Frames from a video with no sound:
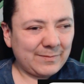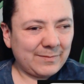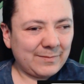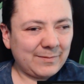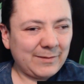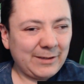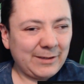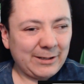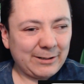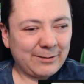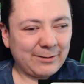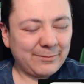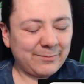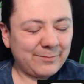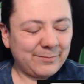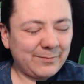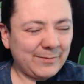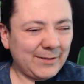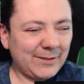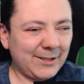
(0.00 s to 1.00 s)
know.
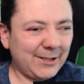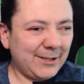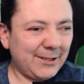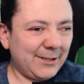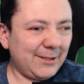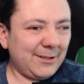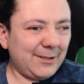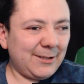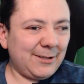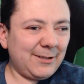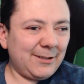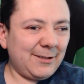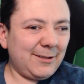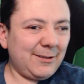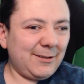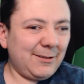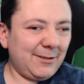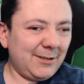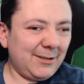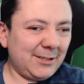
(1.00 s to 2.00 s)

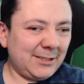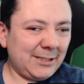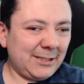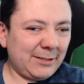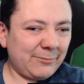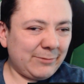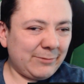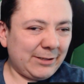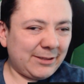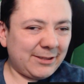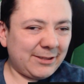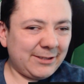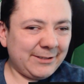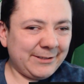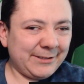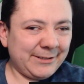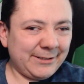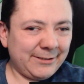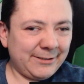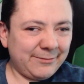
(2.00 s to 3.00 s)
And then with
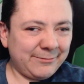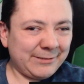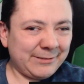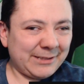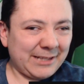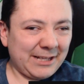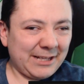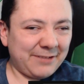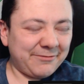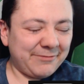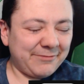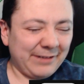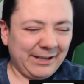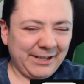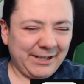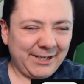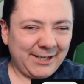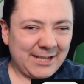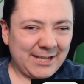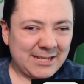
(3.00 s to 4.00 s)
like,
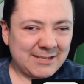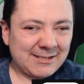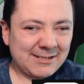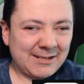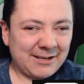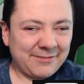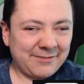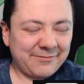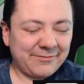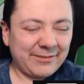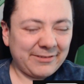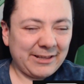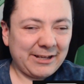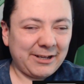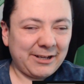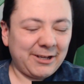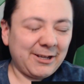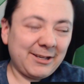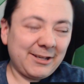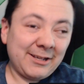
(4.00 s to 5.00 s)
fun and stuff,
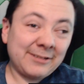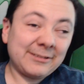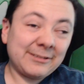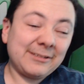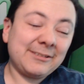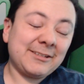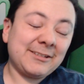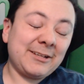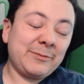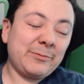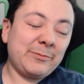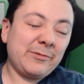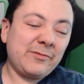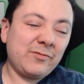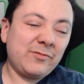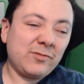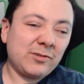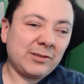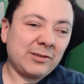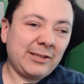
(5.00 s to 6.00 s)
like, as I said
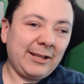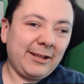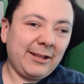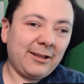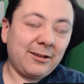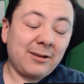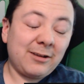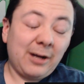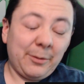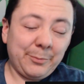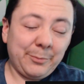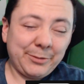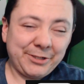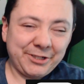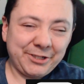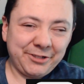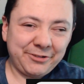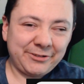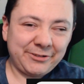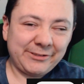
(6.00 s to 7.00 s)
before, like,
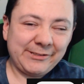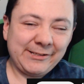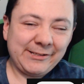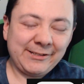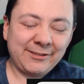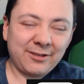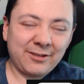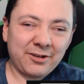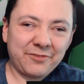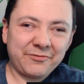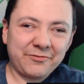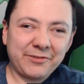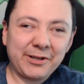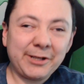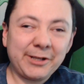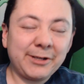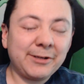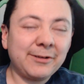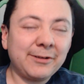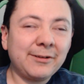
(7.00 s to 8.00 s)
competition is your
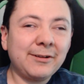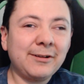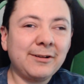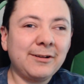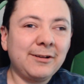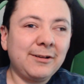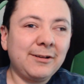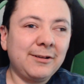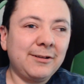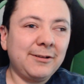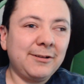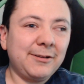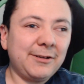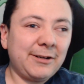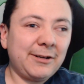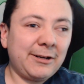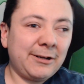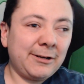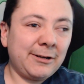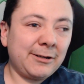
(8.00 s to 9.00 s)
fun.
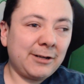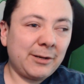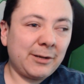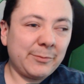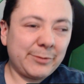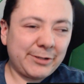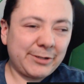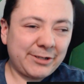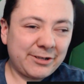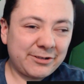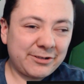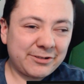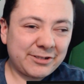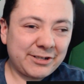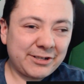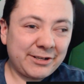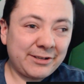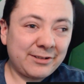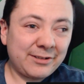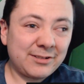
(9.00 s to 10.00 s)

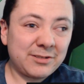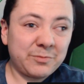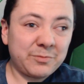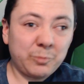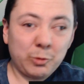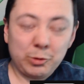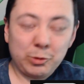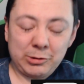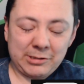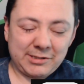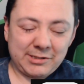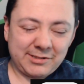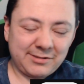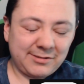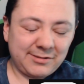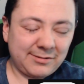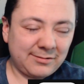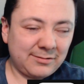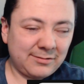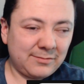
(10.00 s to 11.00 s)
Competition,
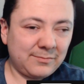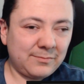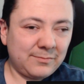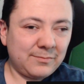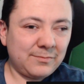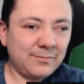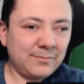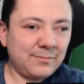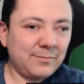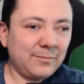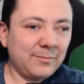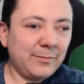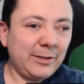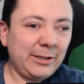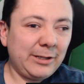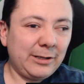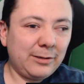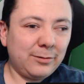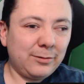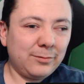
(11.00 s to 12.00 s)
sports,
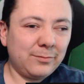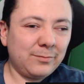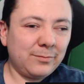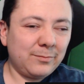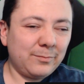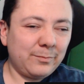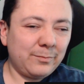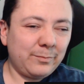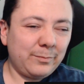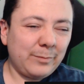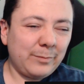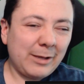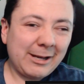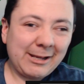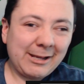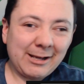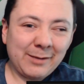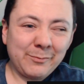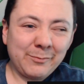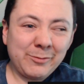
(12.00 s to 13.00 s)

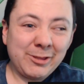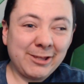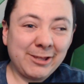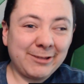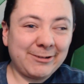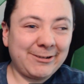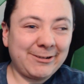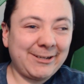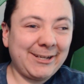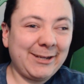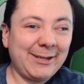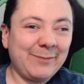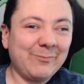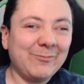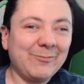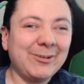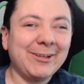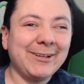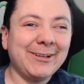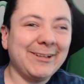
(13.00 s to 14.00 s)
beating up the other
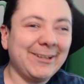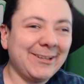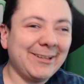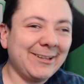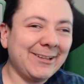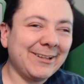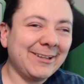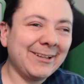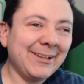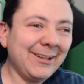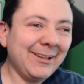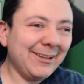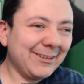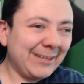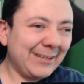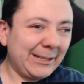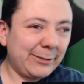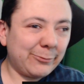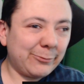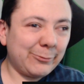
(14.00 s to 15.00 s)
team,
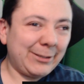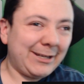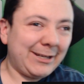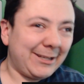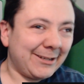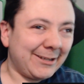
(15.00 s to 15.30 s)
like winning,